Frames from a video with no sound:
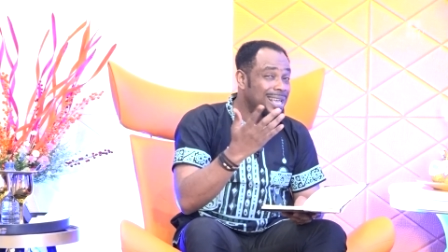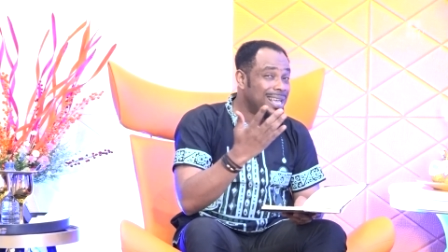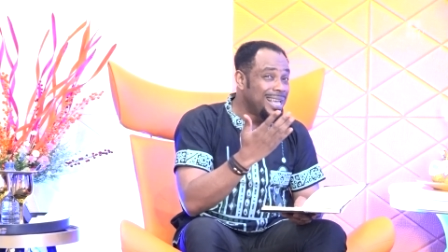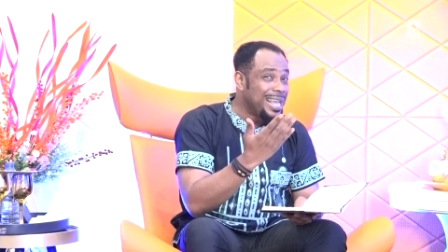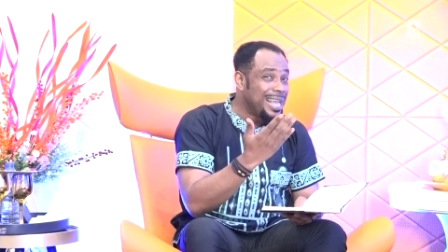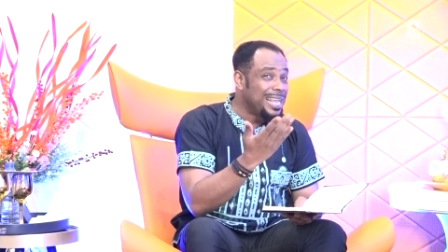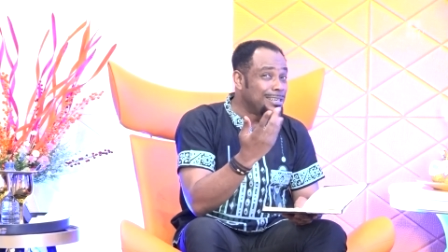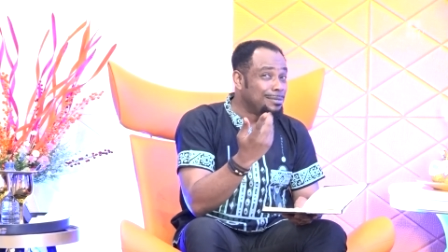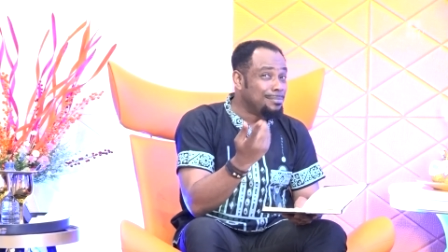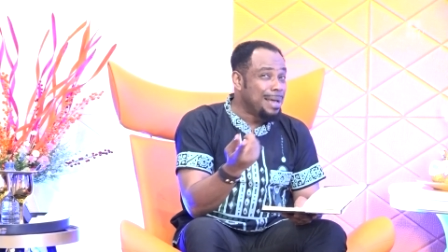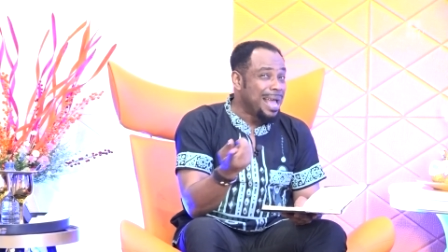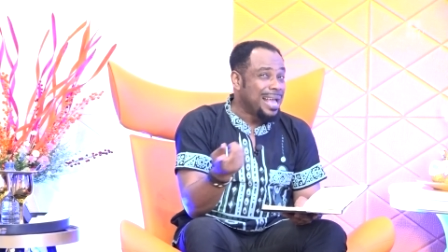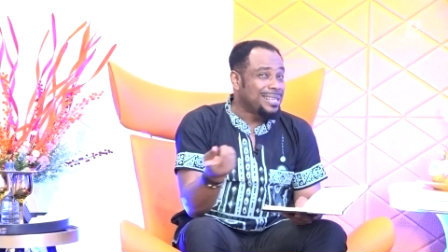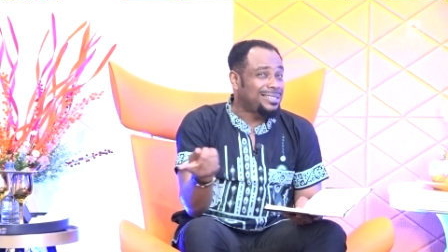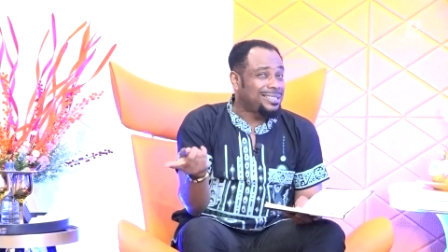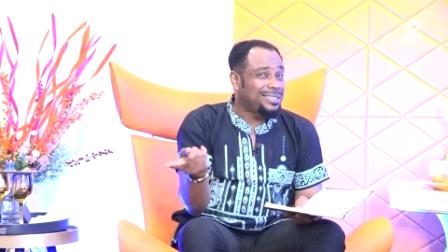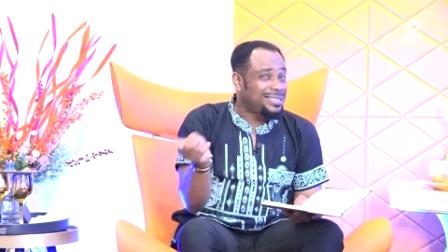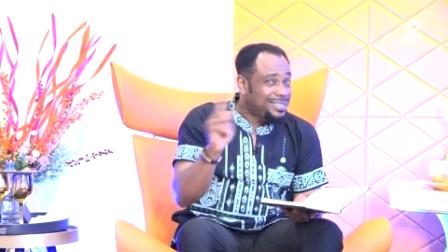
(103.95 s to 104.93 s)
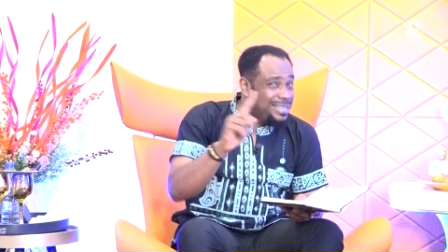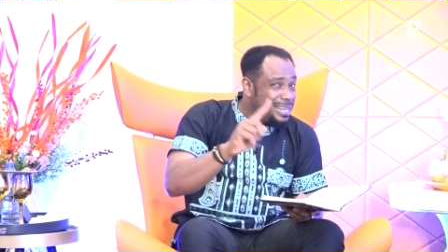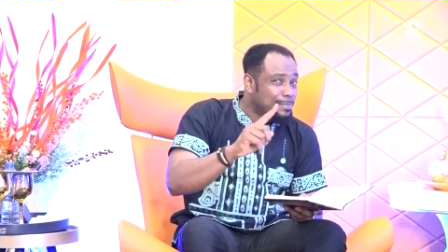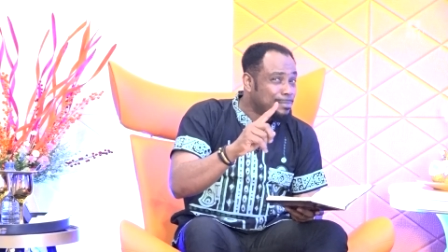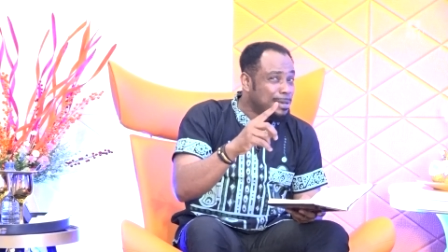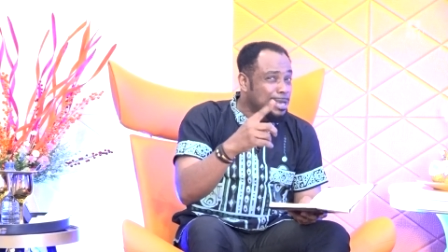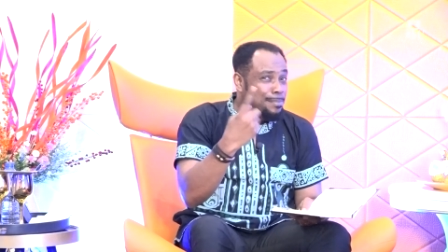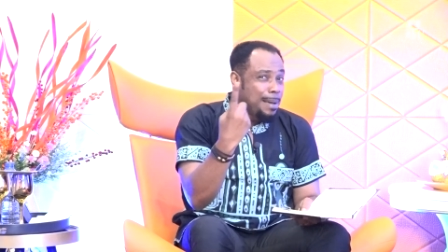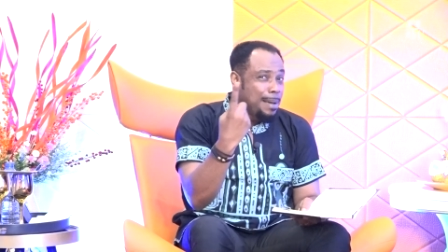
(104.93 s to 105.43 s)
It may seem,
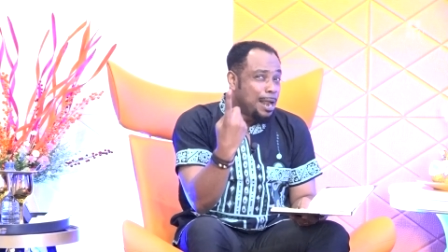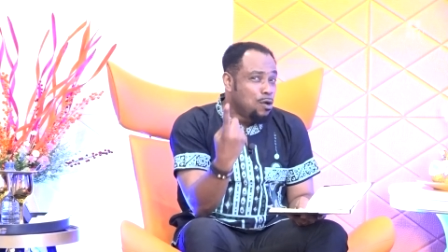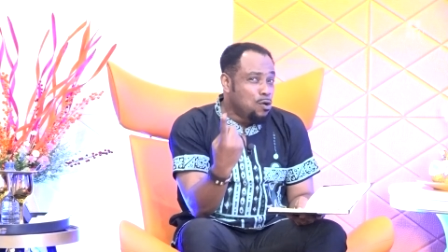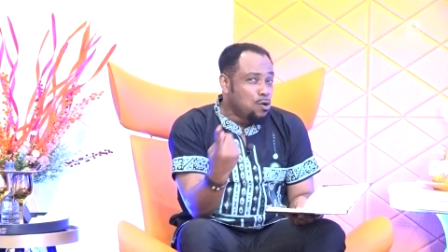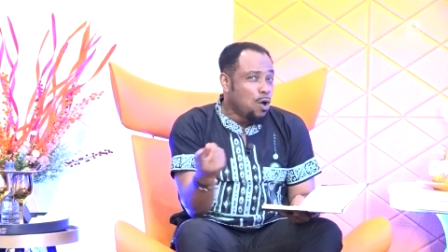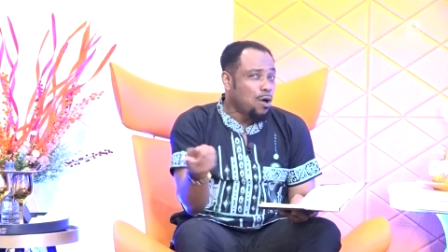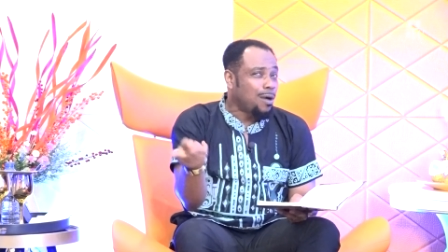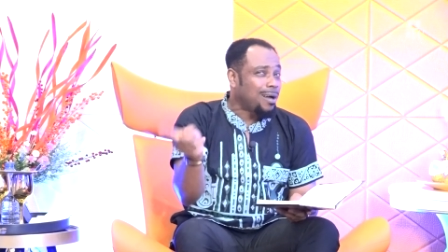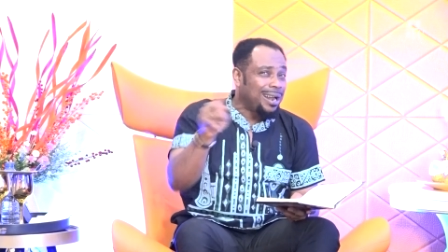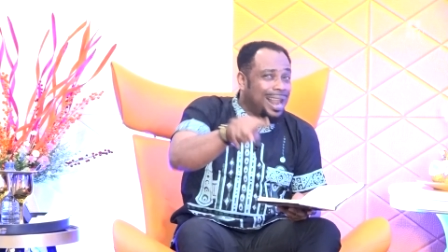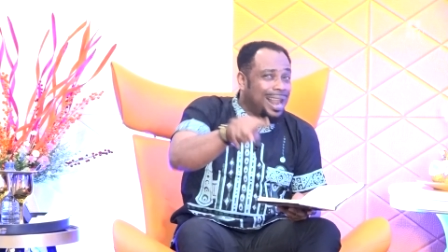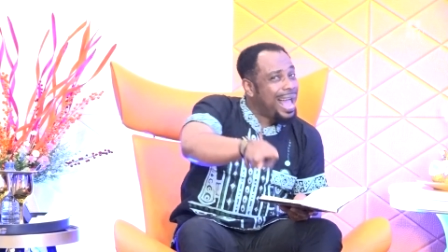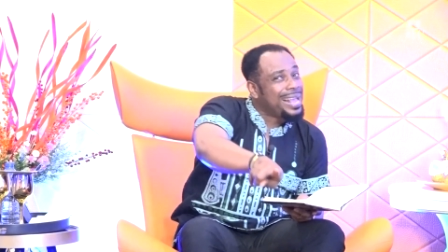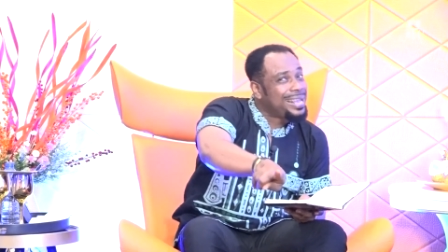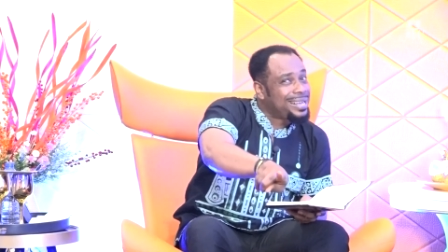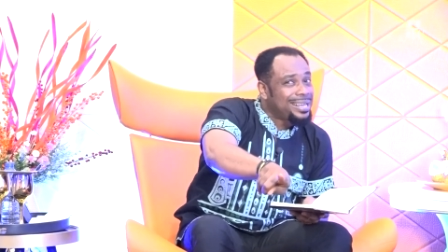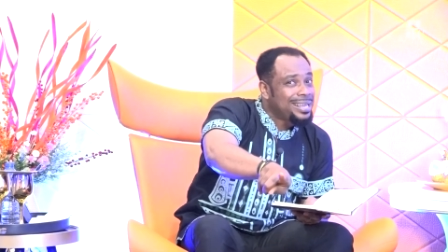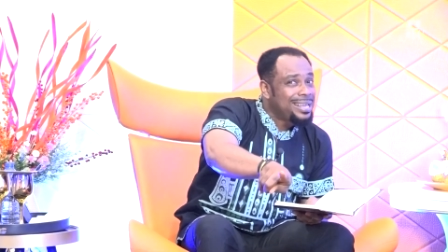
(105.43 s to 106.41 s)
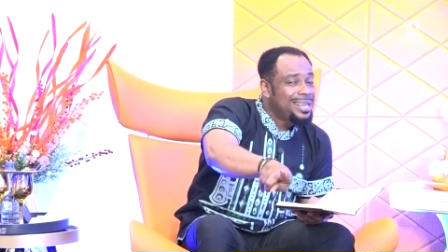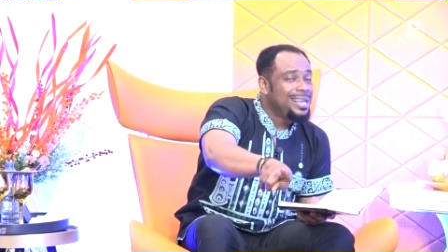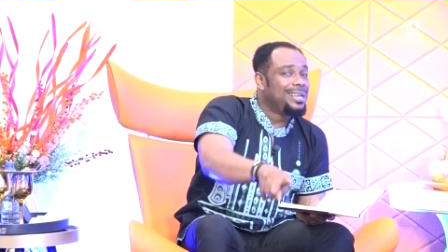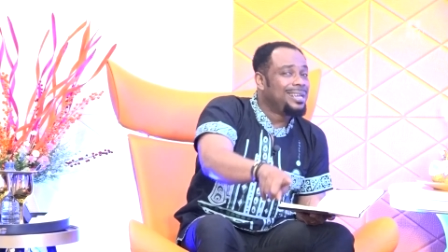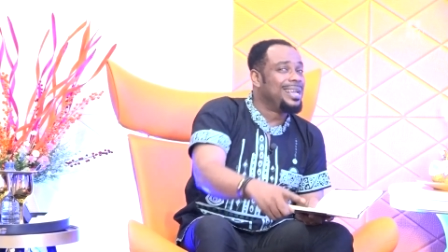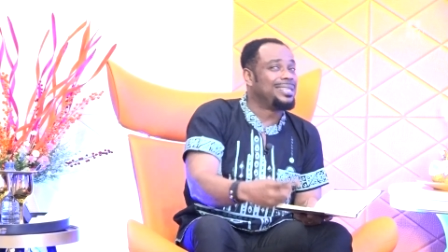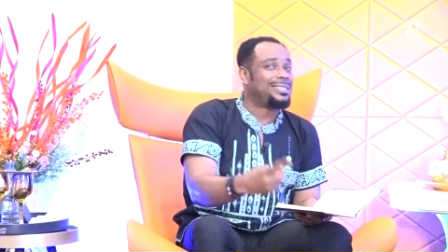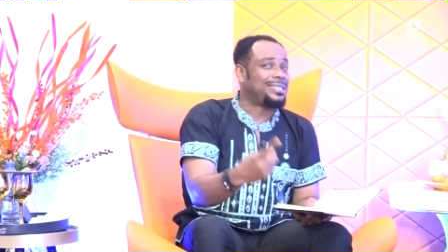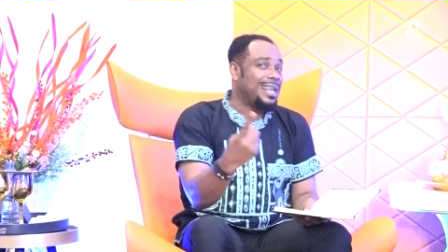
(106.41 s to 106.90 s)
it may look yes, like yes,
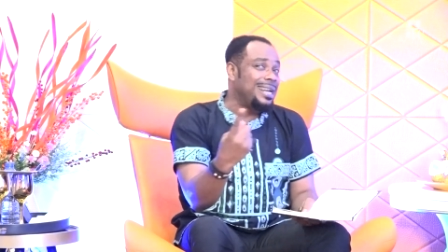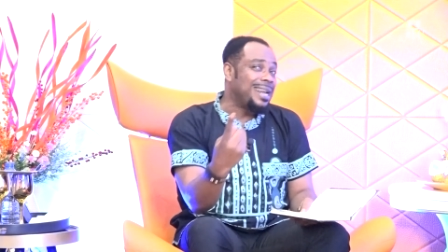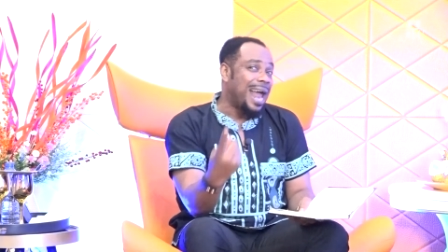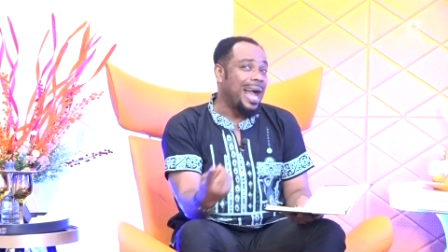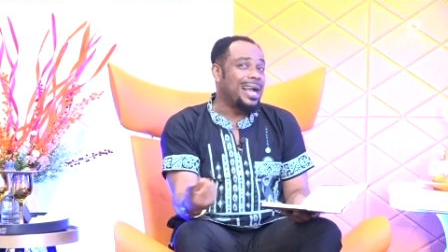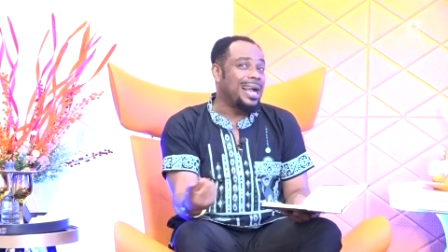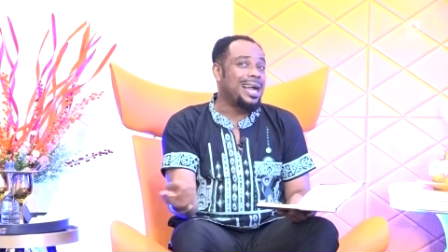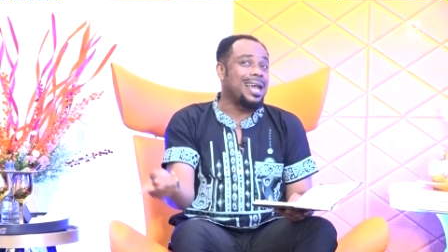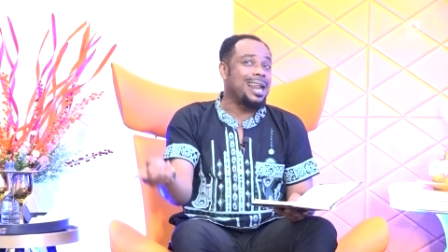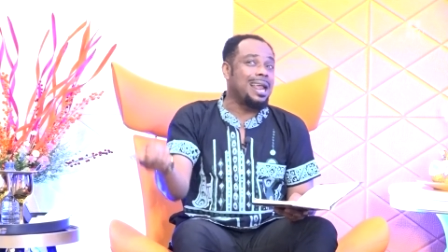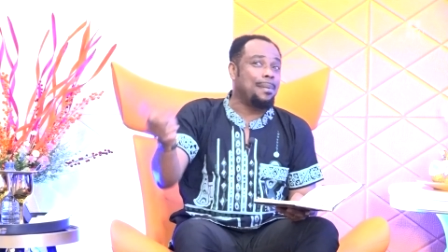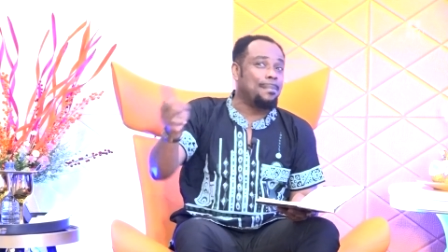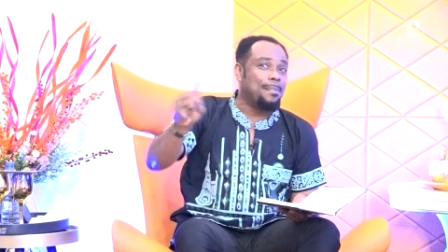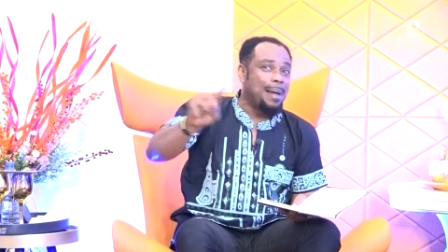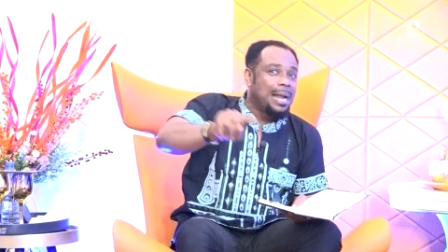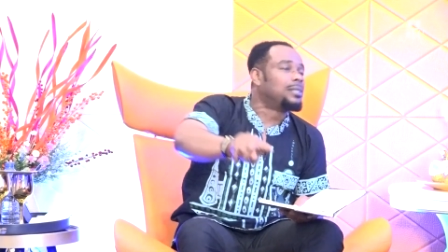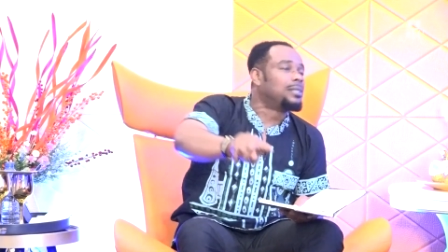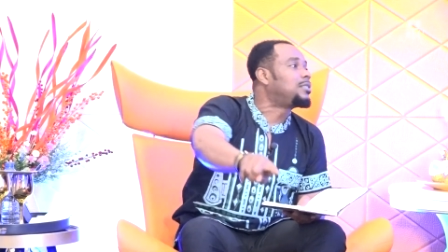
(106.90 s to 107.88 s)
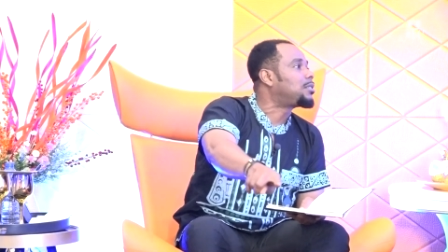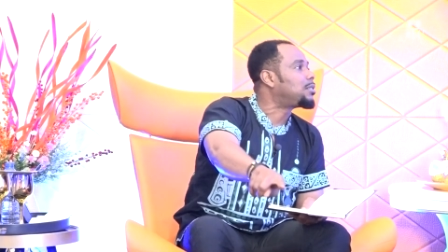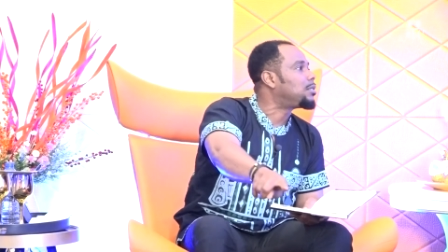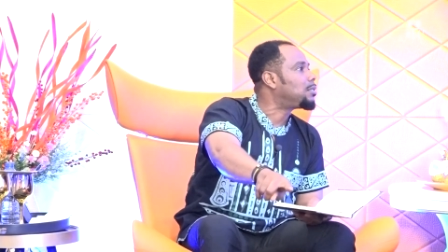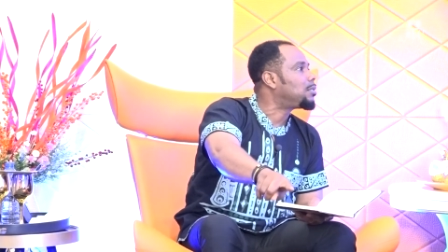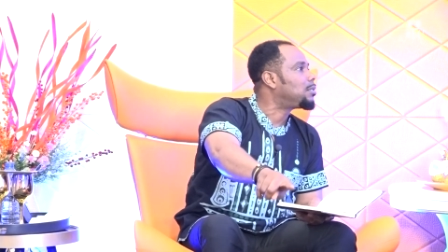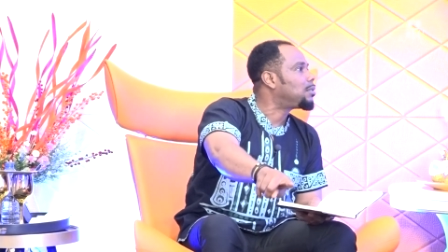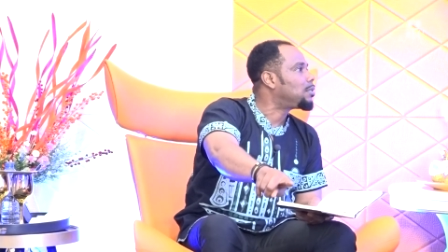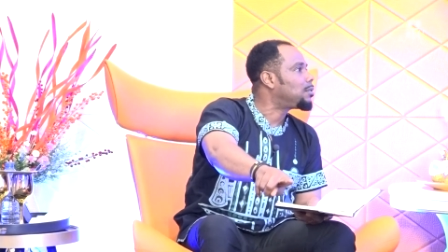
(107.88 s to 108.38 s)
it's in agreement
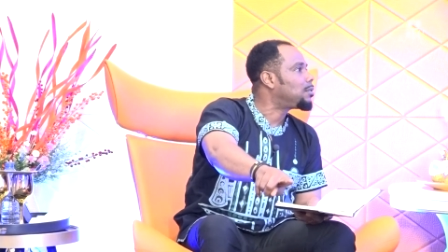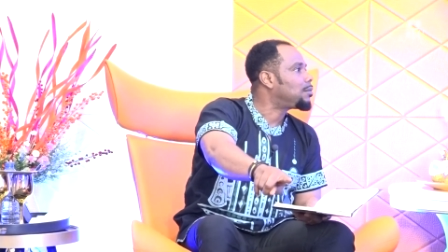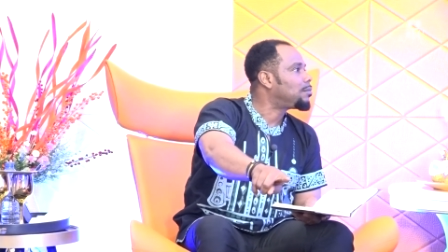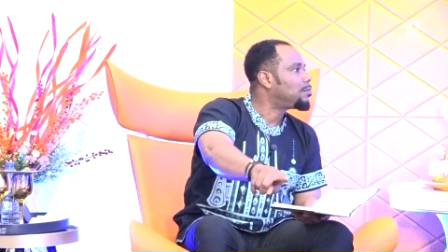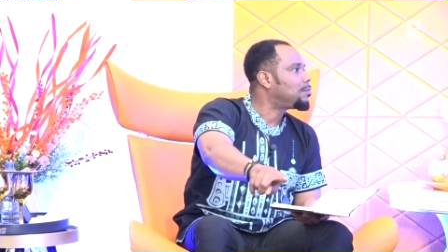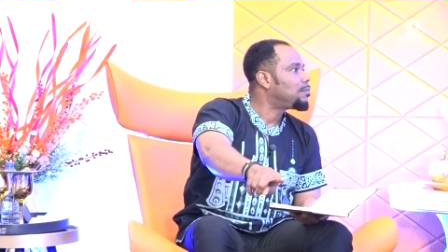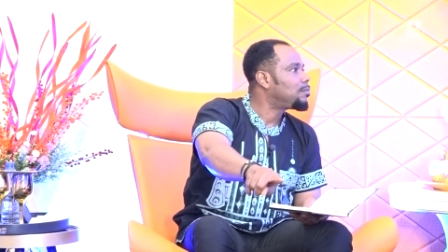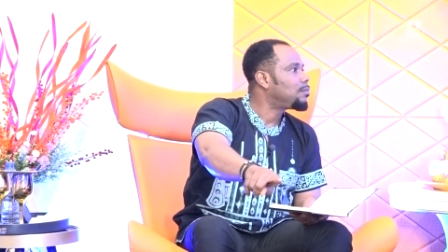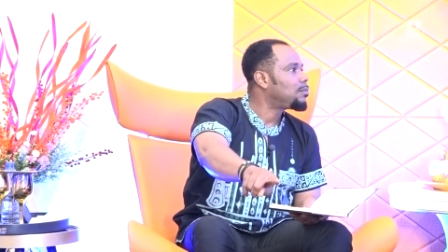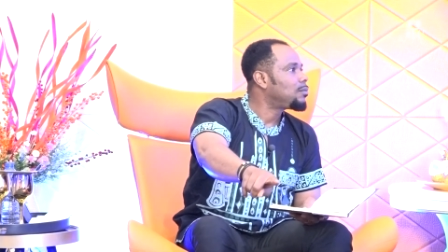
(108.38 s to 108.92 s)
with what you're saying.